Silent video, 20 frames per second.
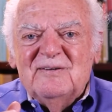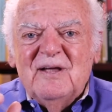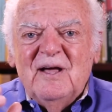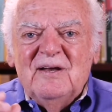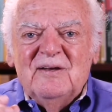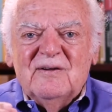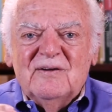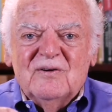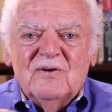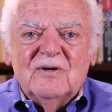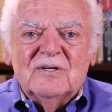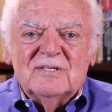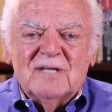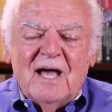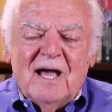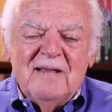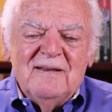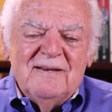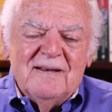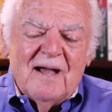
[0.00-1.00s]
and of course,
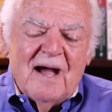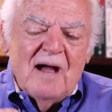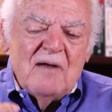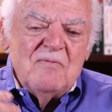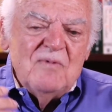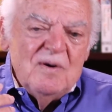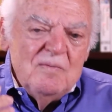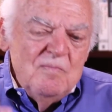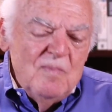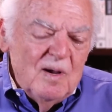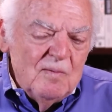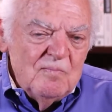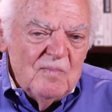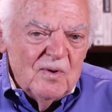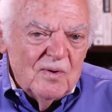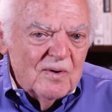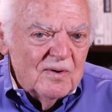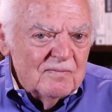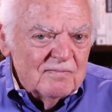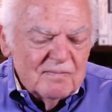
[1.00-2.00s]
I, I
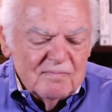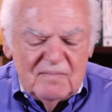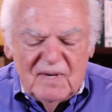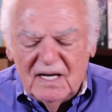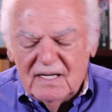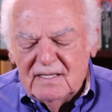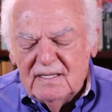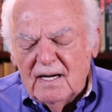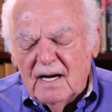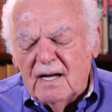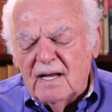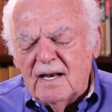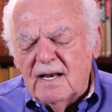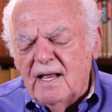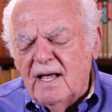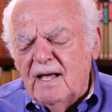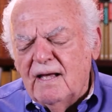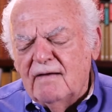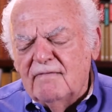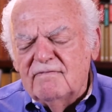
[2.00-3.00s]
remember, may
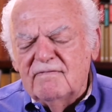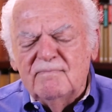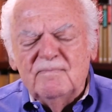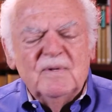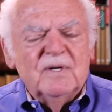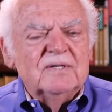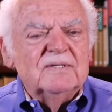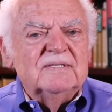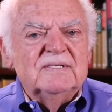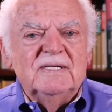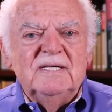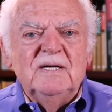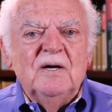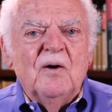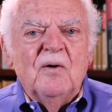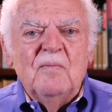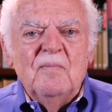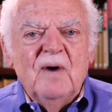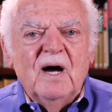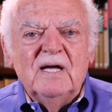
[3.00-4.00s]
God have mercy
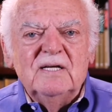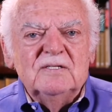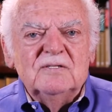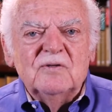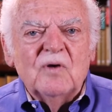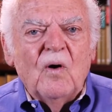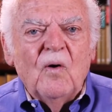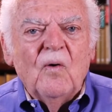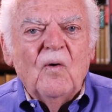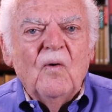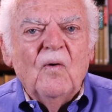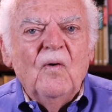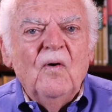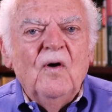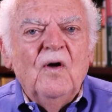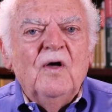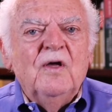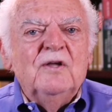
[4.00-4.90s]
on my soul,